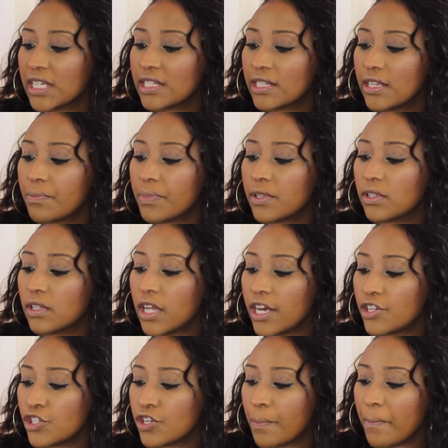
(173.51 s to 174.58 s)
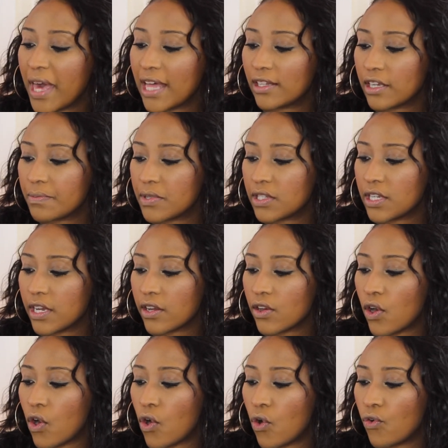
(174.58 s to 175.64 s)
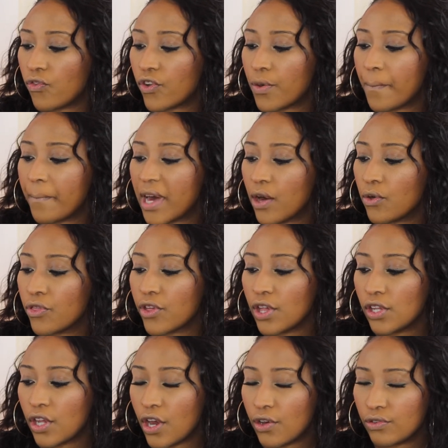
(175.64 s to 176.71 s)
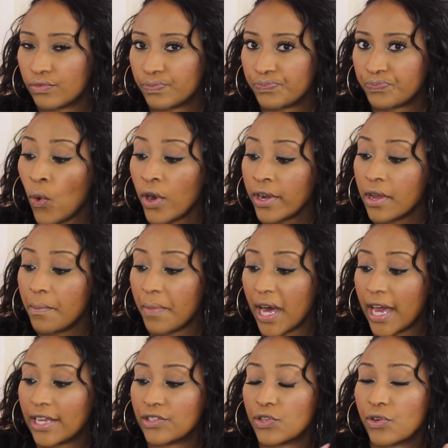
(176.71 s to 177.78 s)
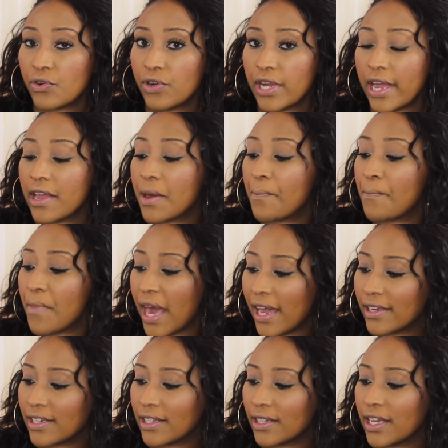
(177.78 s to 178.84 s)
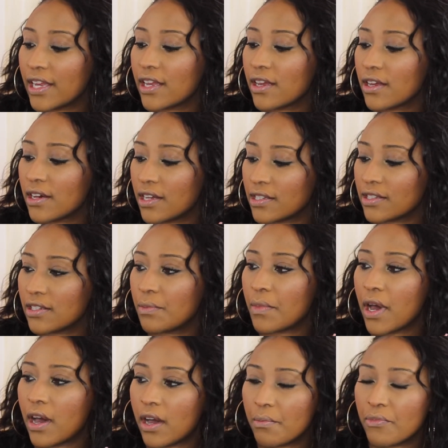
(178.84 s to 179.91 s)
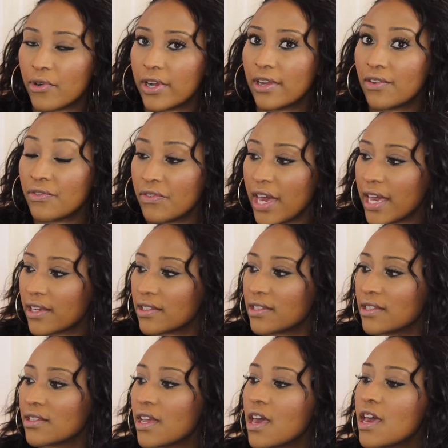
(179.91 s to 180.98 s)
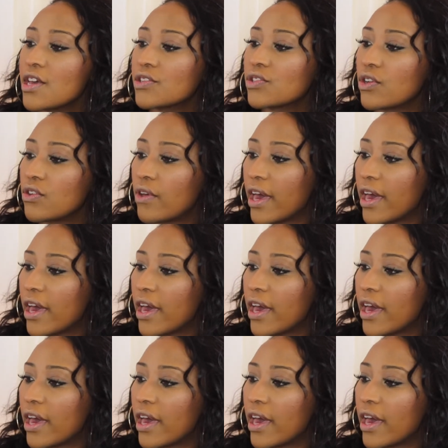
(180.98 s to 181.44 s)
Slip lush matte lipstick over mouth alone, or combine to create immaculate custom ombre effects. So you